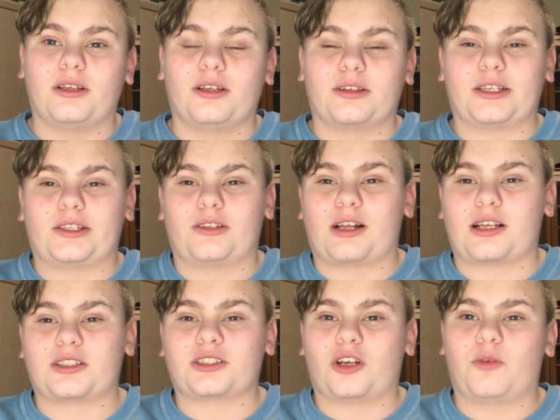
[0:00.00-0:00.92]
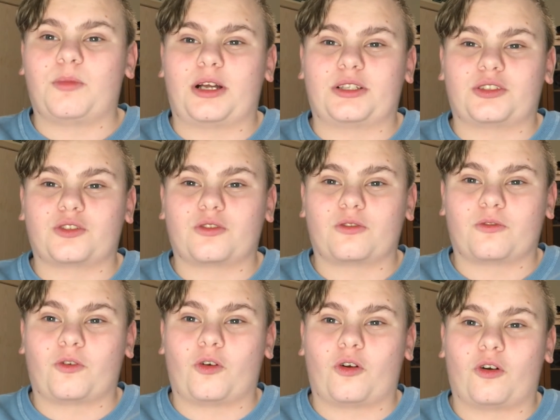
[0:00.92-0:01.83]
Thank you guys so much
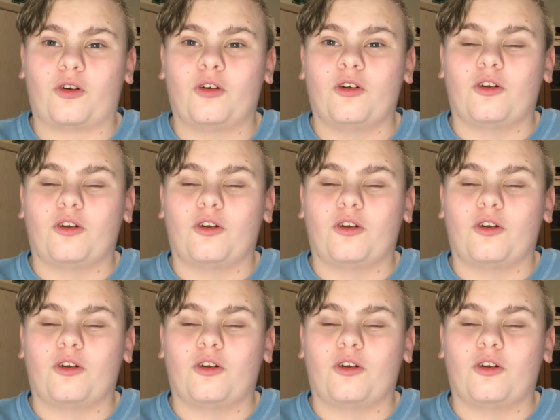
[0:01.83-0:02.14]
for